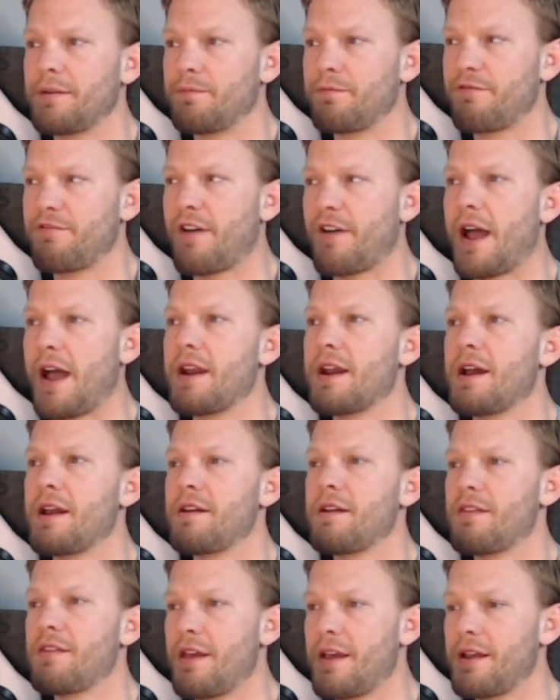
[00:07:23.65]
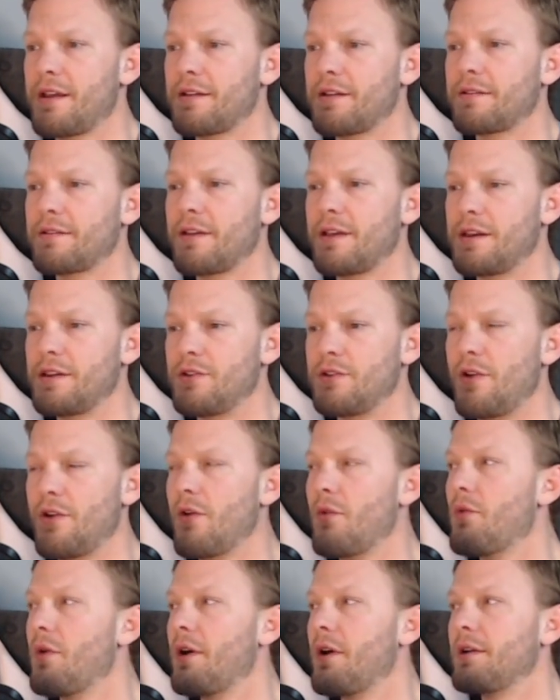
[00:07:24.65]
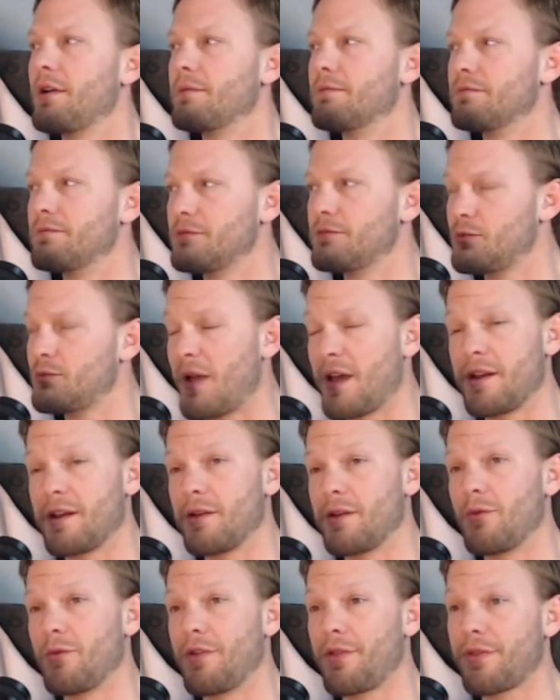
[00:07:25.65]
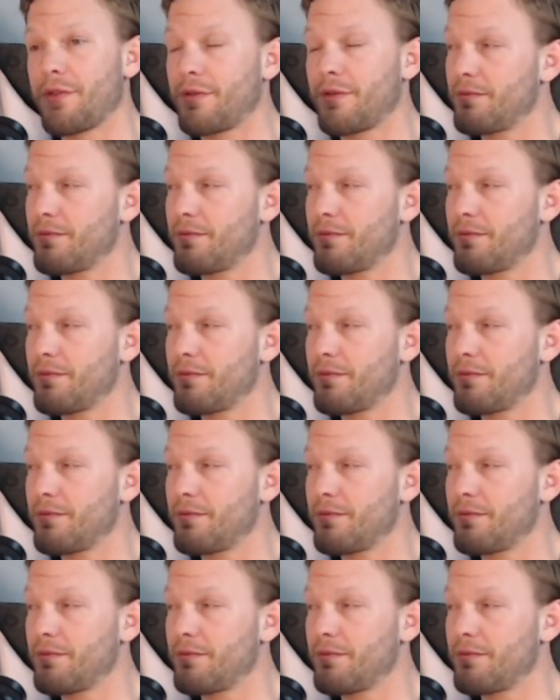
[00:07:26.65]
finite thing, and you don't want to spend it with,